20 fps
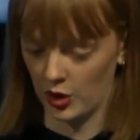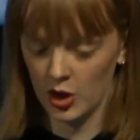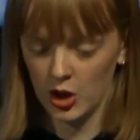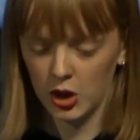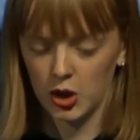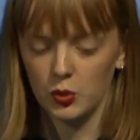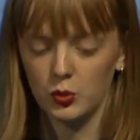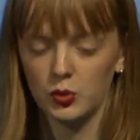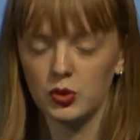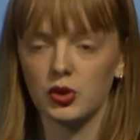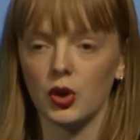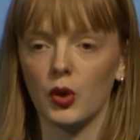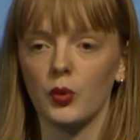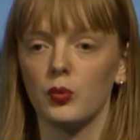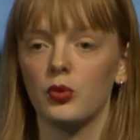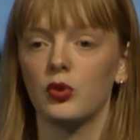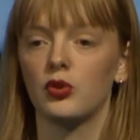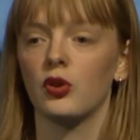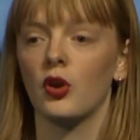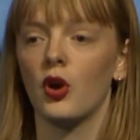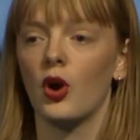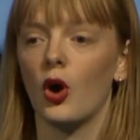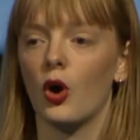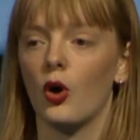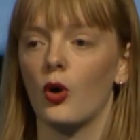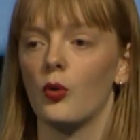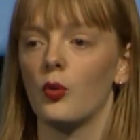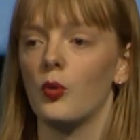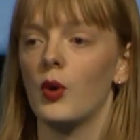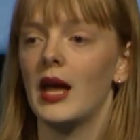You don't
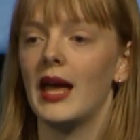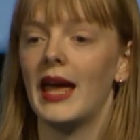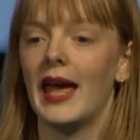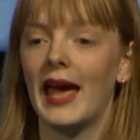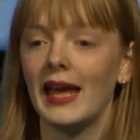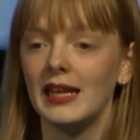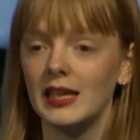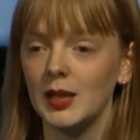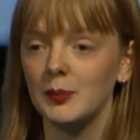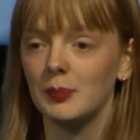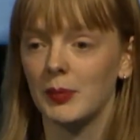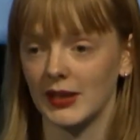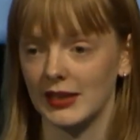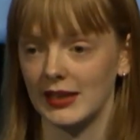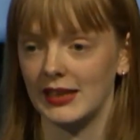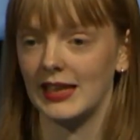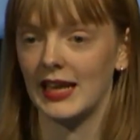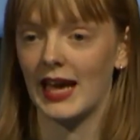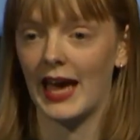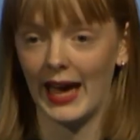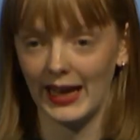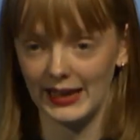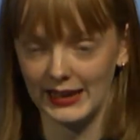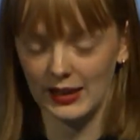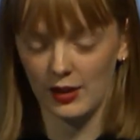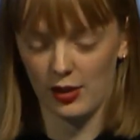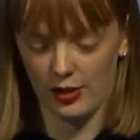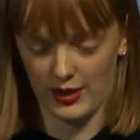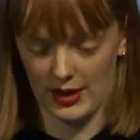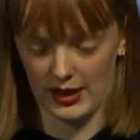owe anybody
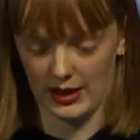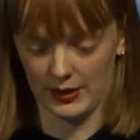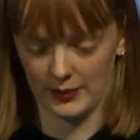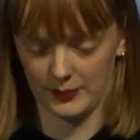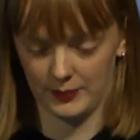anything.